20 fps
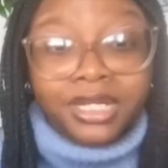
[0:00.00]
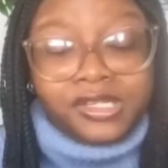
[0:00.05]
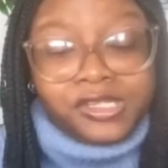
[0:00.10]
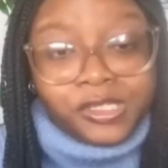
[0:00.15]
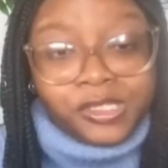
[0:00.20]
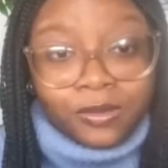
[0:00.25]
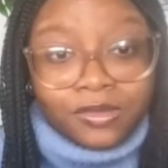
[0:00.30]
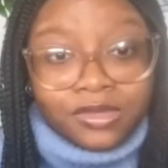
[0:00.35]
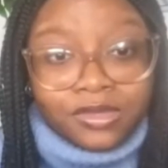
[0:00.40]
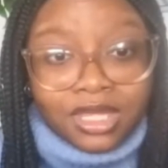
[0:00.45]

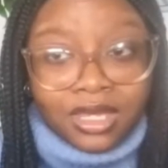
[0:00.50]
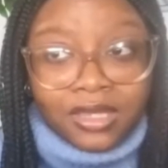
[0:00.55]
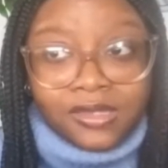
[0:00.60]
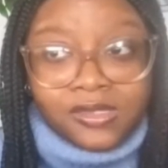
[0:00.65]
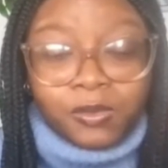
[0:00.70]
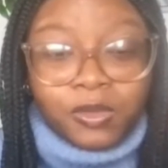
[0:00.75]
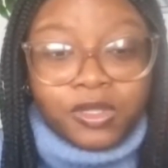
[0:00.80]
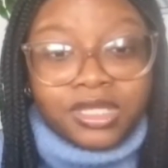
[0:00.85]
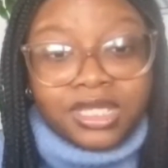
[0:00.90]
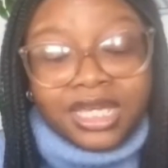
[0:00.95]
some
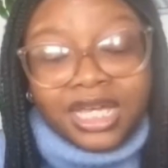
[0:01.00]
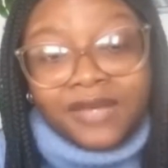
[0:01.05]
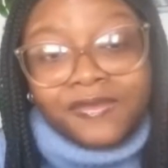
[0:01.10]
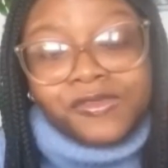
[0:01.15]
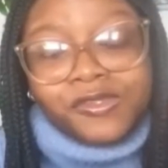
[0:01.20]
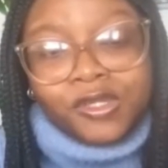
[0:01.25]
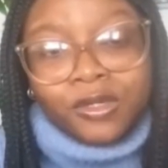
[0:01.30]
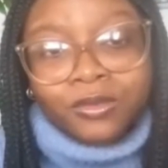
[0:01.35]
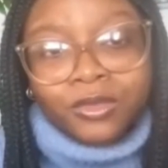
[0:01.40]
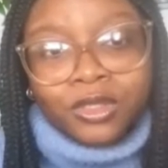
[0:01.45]
things, but they have
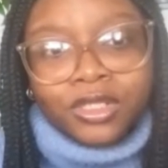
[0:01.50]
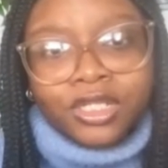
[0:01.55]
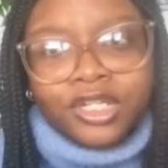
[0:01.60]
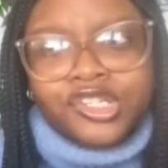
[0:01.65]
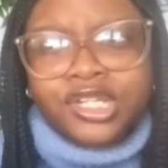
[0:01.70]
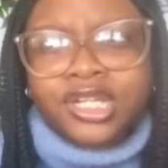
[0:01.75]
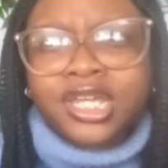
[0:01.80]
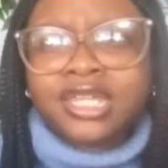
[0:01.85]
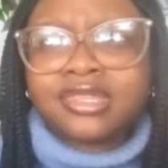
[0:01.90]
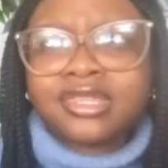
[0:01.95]
some
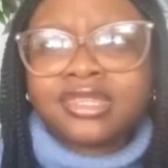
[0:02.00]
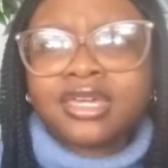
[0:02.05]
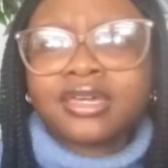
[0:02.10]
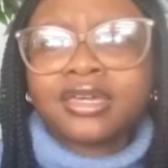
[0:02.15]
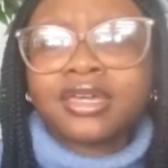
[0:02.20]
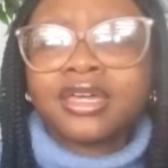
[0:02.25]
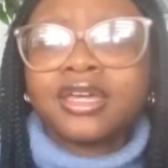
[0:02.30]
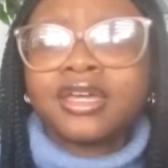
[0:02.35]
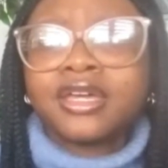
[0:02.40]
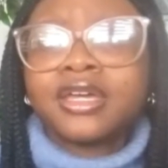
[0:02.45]
knowledge. And I
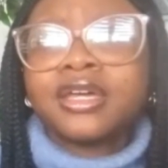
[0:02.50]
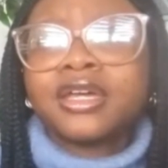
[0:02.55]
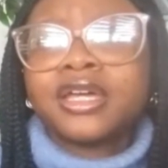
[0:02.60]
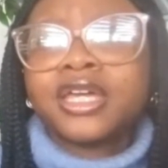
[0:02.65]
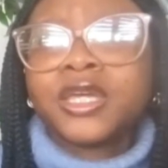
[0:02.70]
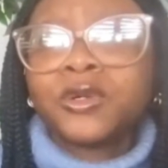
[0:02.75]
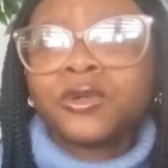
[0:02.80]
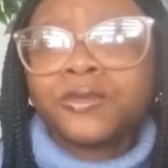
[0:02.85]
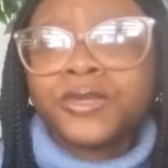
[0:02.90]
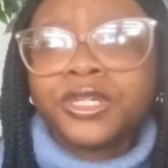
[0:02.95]
think
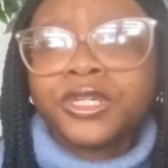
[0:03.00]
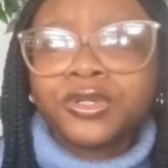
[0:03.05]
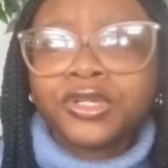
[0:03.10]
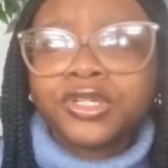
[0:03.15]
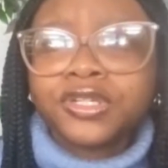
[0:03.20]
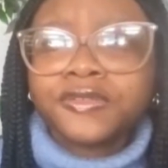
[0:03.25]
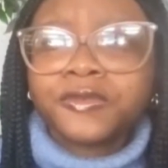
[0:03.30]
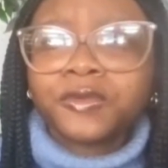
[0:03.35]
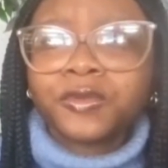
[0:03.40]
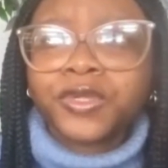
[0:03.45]
it would be
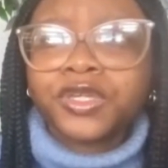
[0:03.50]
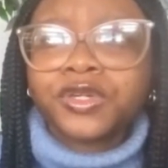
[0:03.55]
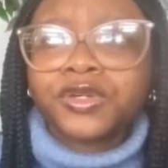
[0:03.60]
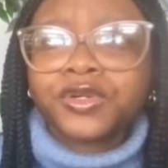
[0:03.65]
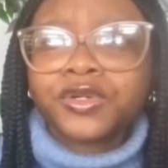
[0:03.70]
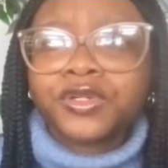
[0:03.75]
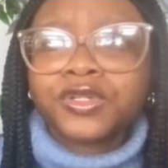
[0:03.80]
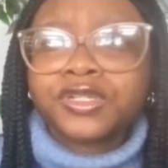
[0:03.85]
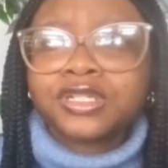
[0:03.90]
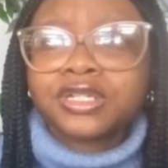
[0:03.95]
good if we
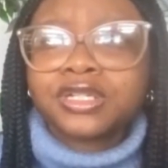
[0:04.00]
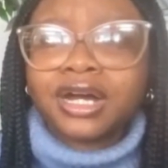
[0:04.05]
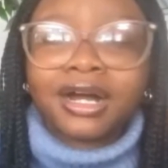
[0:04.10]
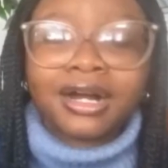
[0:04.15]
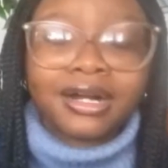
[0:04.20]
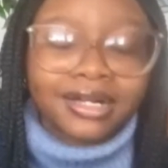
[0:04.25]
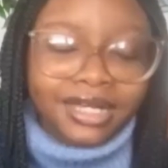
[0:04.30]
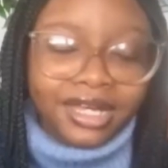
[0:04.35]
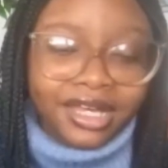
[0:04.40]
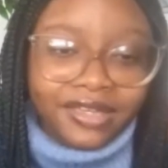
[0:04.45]
could
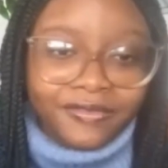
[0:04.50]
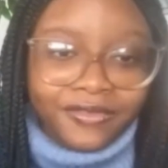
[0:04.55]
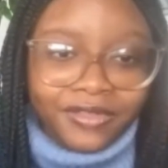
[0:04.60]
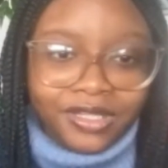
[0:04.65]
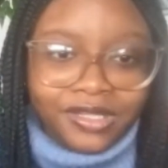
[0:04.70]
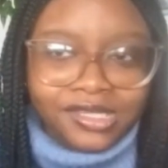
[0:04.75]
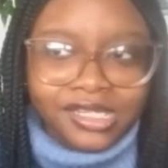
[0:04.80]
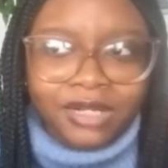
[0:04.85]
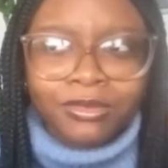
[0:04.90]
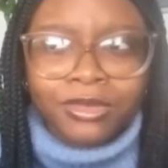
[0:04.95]
archive
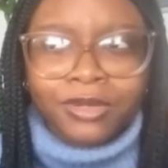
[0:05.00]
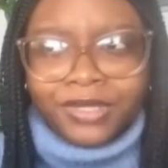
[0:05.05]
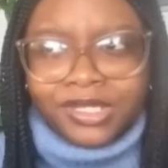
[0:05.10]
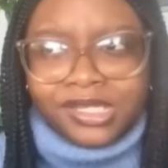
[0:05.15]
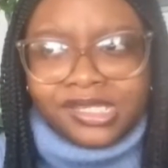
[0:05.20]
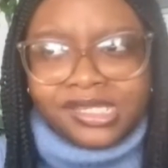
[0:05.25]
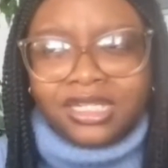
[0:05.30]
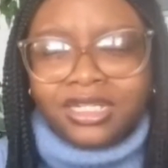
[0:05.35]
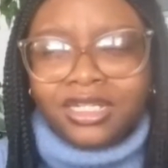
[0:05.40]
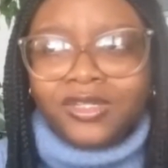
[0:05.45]
it. I remember
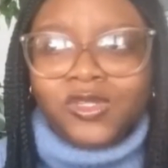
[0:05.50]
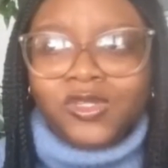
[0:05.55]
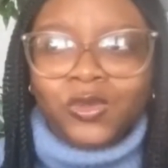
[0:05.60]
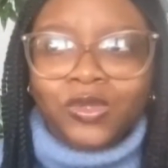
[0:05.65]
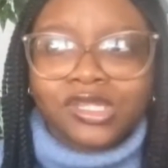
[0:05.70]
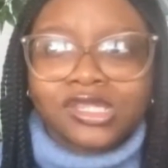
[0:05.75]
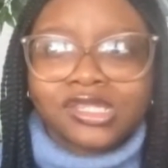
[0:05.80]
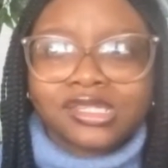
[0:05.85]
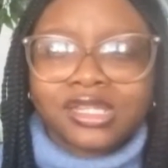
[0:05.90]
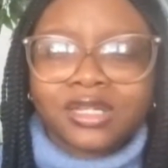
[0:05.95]
seeing a
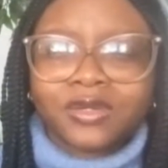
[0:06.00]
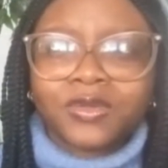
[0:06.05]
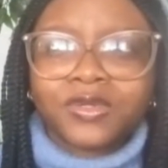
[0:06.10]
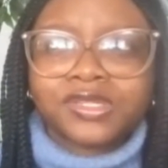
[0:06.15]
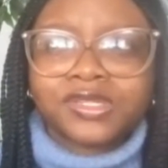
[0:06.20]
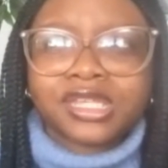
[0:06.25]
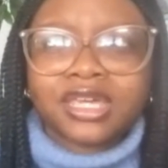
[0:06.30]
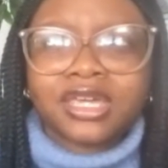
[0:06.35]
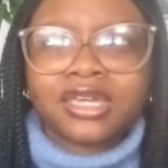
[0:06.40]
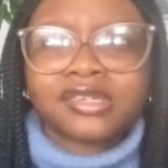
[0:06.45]
tweet that
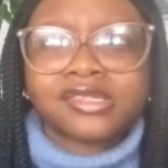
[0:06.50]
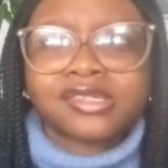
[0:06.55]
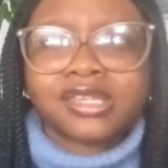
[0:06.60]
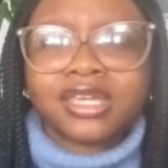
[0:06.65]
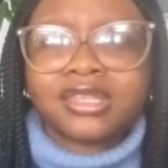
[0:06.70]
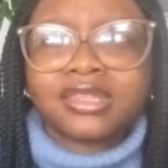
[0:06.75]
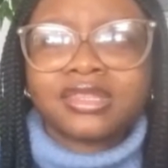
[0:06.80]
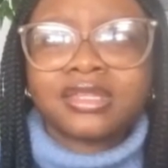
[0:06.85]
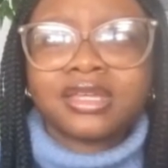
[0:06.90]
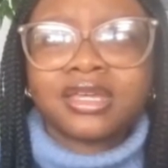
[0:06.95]
was like
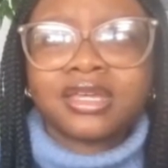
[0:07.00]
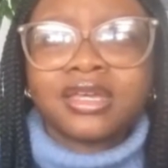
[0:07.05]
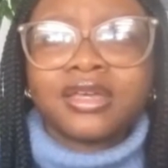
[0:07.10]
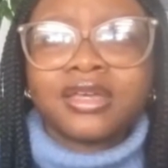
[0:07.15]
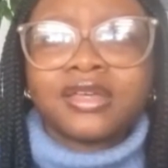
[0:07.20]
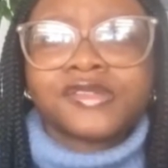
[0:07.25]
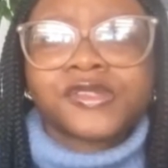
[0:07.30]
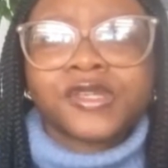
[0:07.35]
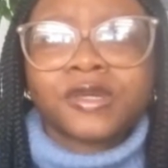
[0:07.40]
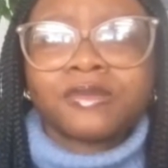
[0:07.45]
saying
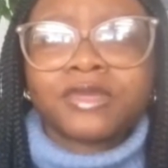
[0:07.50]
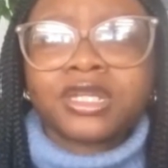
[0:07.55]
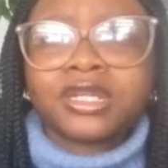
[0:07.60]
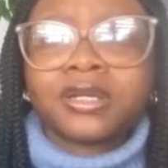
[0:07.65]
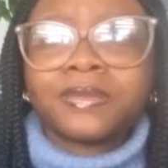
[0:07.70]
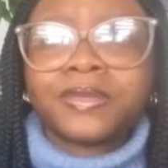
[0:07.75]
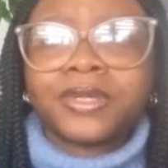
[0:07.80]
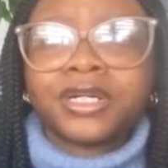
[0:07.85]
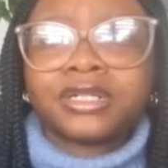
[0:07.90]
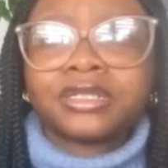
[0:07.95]
something
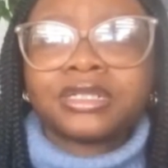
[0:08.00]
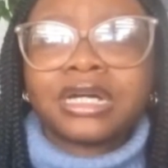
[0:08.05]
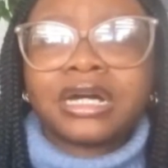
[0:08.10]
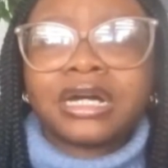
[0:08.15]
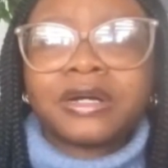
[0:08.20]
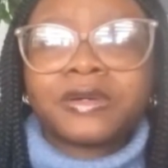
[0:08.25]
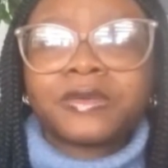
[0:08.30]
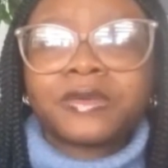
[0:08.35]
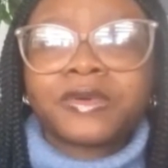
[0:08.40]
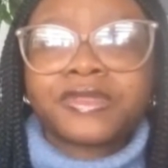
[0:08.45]
about
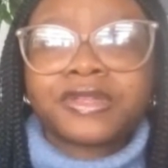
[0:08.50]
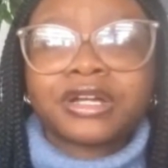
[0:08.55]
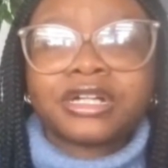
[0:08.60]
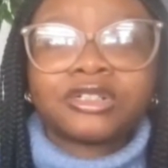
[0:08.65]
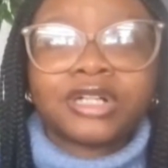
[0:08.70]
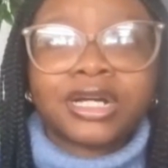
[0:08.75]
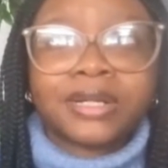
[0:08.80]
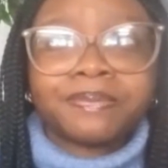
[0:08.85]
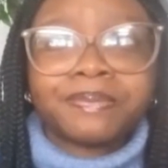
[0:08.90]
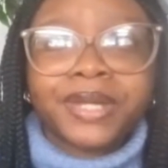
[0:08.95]
how with our
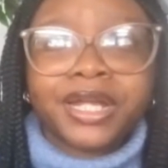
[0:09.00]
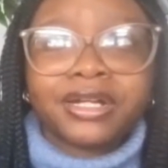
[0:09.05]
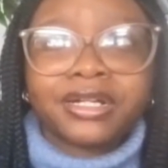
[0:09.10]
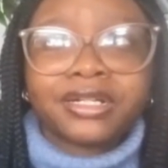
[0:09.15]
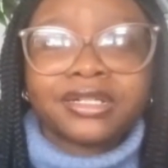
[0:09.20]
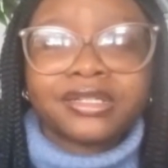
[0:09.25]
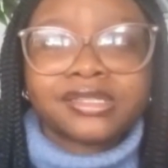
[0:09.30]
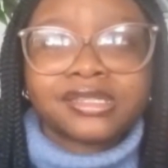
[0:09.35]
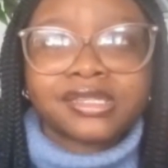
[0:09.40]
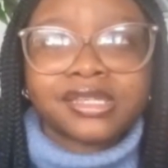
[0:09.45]

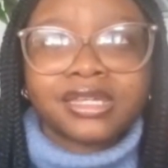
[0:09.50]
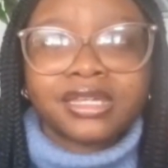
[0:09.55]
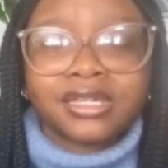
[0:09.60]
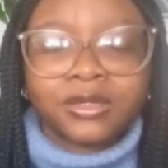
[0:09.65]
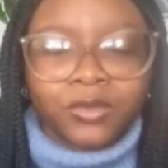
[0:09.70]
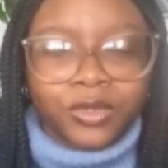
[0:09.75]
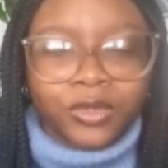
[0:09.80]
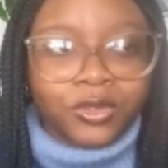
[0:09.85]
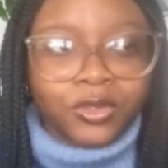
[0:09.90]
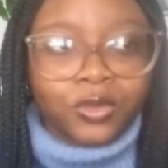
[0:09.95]
grandparents,
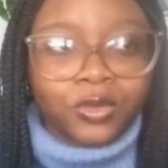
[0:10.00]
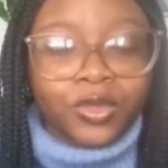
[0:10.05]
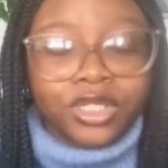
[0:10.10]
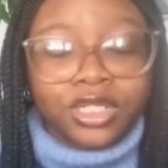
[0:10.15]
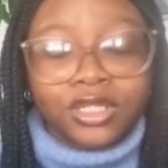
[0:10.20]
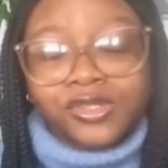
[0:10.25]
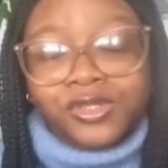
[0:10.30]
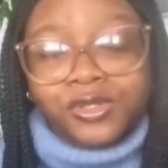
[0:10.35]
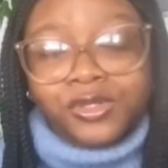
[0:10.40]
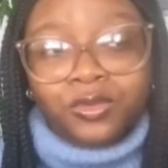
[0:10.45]
we
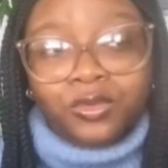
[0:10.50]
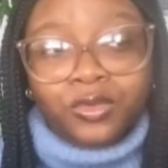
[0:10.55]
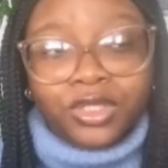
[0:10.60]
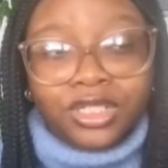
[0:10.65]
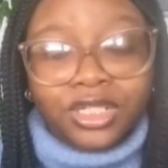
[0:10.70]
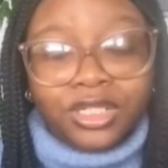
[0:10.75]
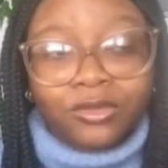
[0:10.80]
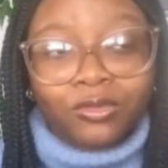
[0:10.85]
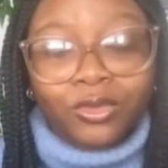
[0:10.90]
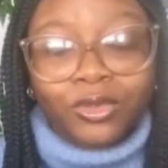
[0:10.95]
need to
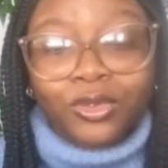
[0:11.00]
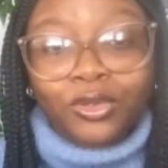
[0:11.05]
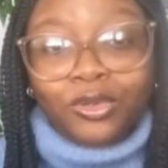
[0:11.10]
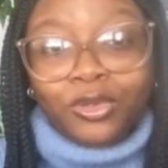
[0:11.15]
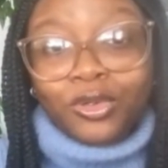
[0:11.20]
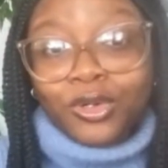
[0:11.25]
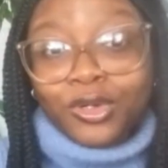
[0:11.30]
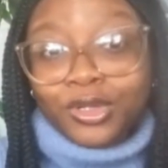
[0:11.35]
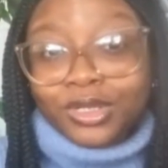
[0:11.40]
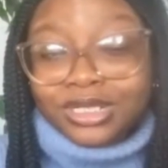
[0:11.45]
really
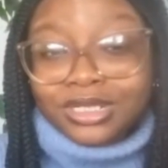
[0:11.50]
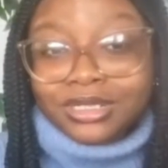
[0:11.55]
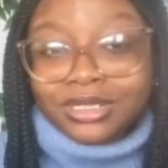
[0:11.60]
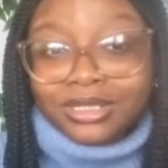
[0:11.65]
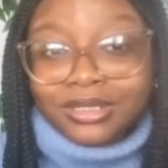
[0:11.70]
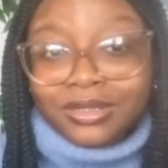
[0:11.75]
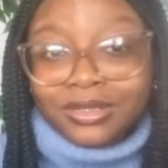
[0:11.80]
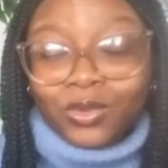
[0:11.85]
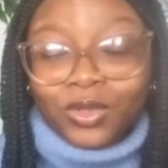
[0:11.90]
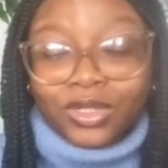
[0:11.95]
record
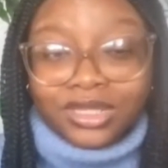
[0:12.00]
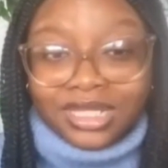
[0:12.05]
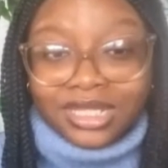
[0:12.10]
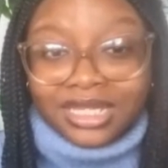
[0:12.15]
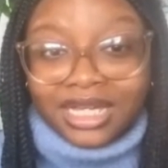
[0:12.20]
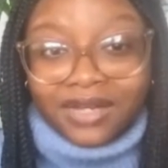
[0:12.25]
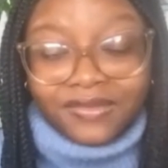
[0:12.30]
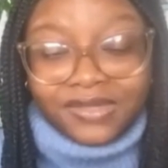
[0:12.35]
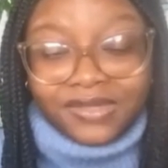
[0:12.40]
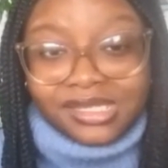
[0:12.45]
what they
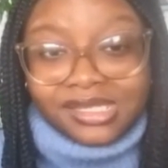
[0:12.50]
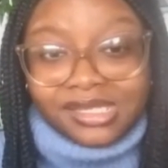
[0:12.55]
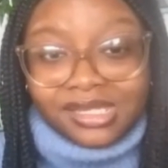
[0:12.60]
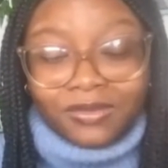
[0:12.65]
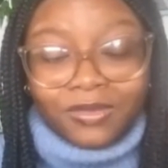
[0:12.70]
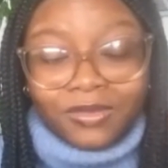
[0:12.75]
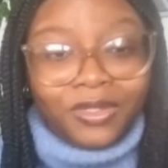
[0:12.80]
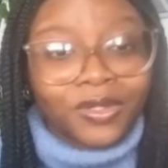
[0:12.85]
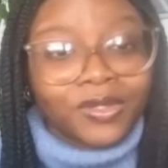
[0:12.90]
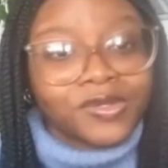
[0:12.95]
have to say,
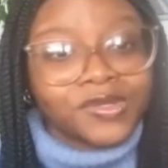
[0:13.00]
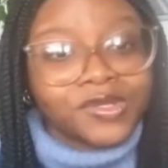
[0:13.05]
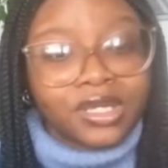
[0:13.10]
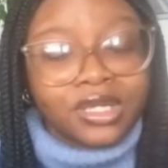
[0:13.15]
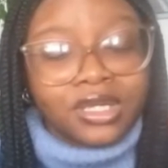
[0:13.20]
because